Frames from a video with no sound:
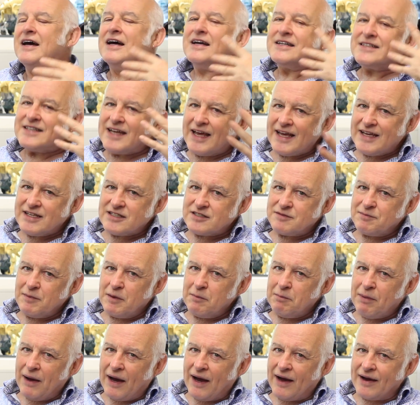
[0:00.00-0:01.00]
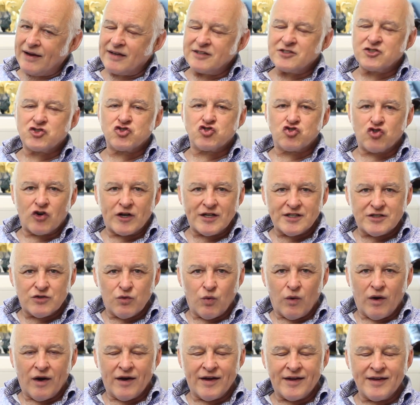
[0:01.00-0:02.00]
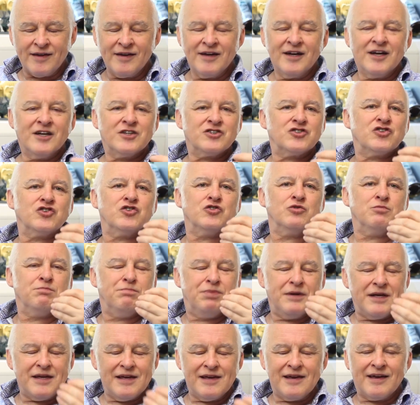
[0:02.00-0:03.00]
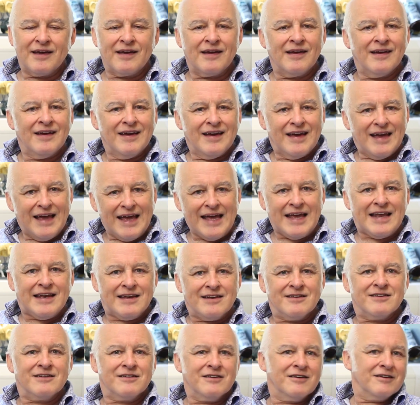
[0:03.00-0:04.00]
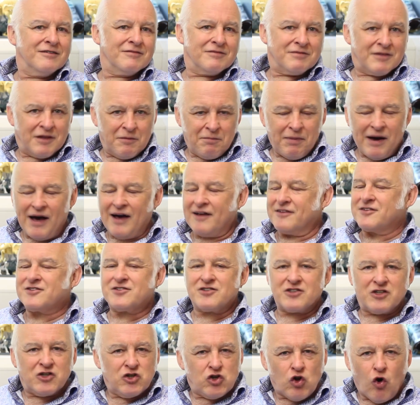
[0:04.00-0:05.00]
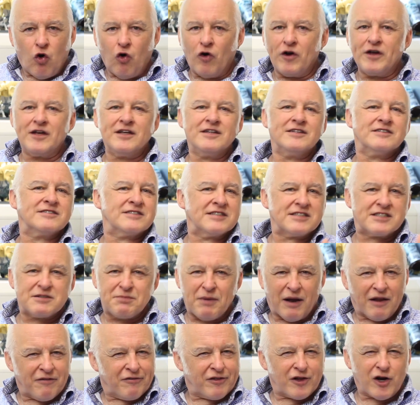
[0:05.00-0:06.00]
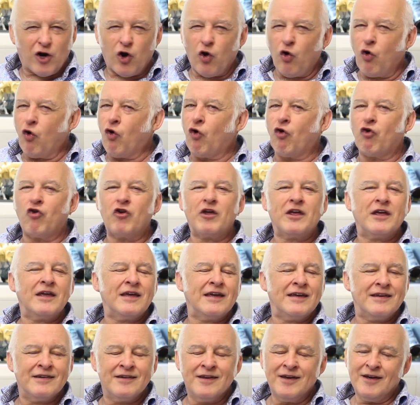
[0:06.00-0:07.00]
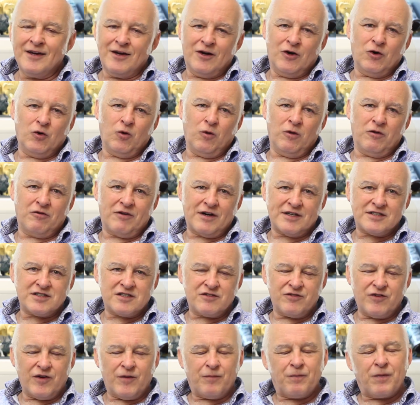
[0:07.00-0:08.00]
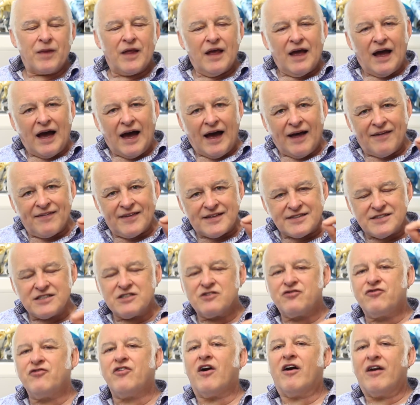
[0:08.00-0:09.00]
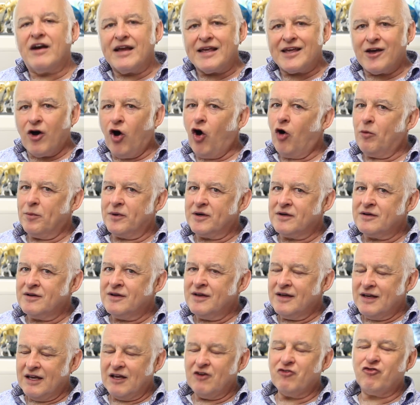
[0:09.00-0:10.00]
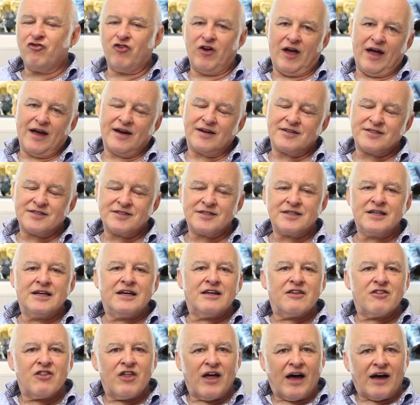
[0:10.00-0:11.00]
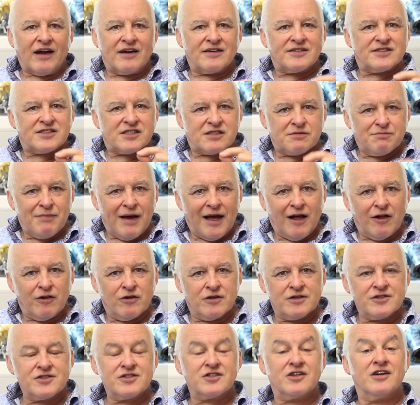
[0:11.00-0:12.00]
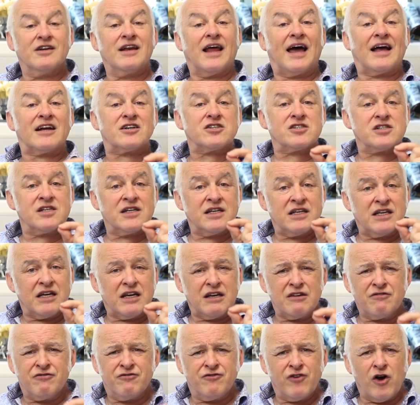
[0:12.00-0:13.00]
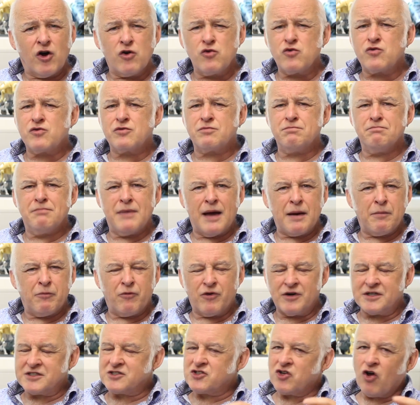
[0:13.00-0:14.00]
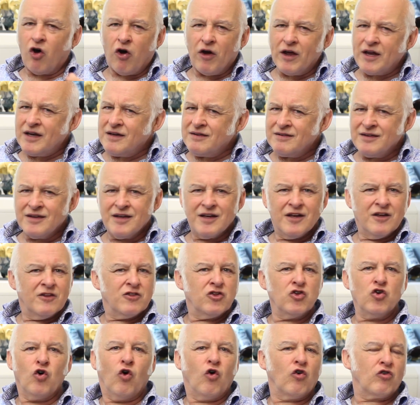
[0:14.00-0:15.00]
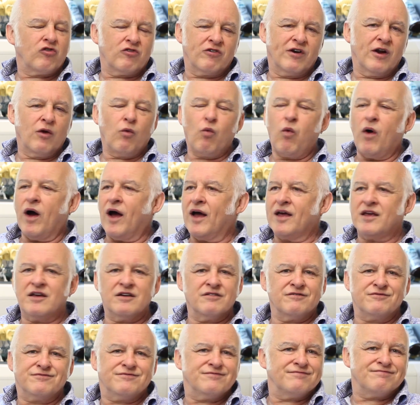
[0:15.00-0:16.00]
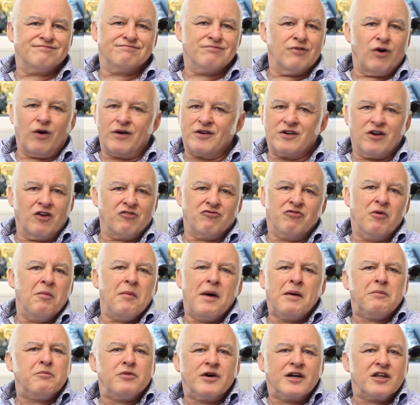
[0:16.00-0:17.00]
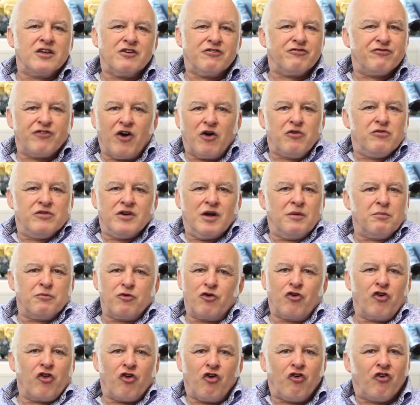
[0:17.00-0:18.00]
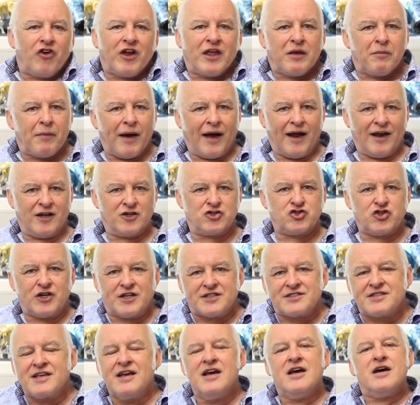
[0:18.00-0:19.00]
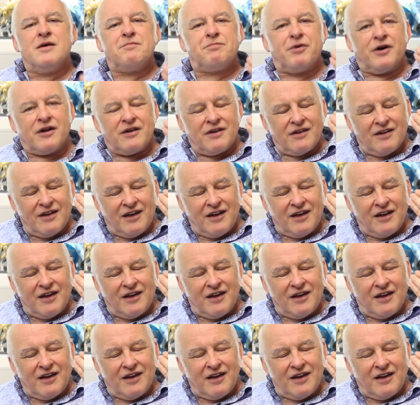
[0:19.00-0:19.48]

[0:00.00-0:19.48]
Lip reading: takes me back straight away to being in the baths, the noise, the smell of the chlorine and all the rest of it. And this is very common effect, that smells can actually evoke memories, not in the ordinary way of, I don't know, remembering your phone number or your email address, but